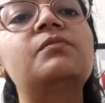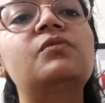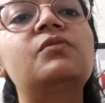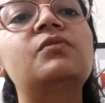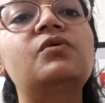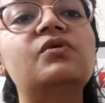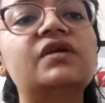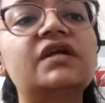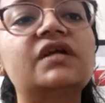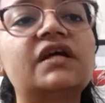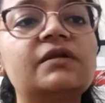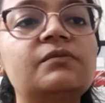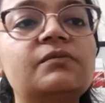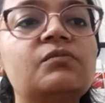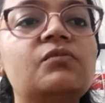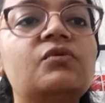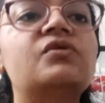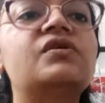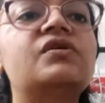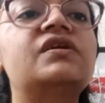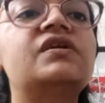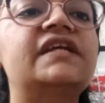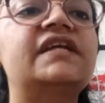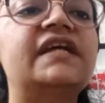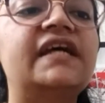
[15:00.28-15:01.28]
more and
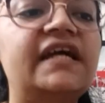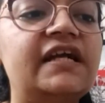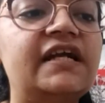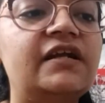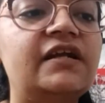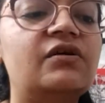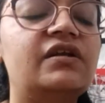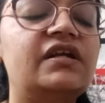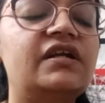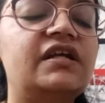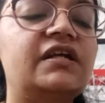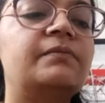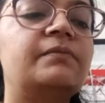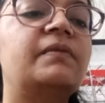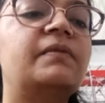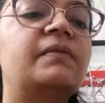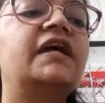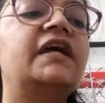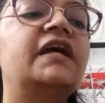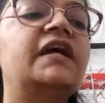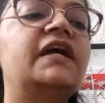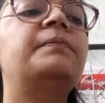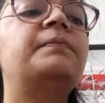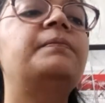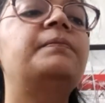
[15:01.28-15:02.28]
more red, or it
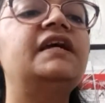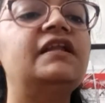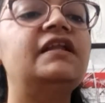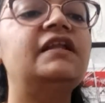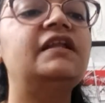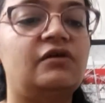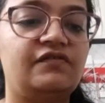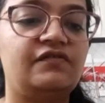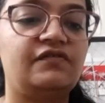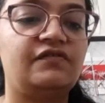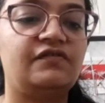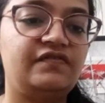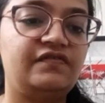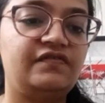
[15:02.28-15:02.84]
might peel off.